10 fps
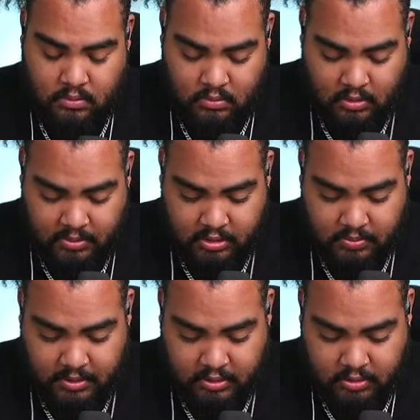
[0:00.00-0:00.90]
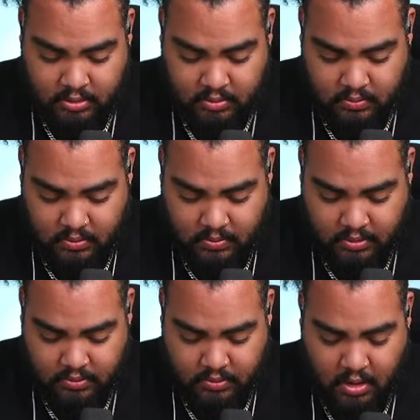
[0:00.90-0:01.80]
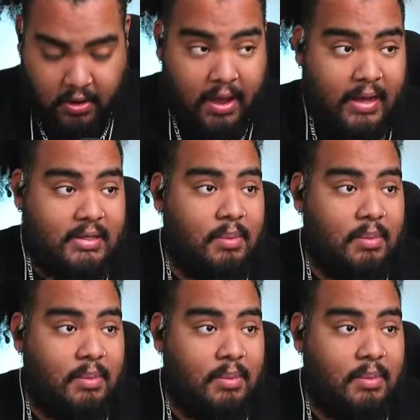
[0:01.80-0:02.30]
Let me just make sure what went through. All right, I said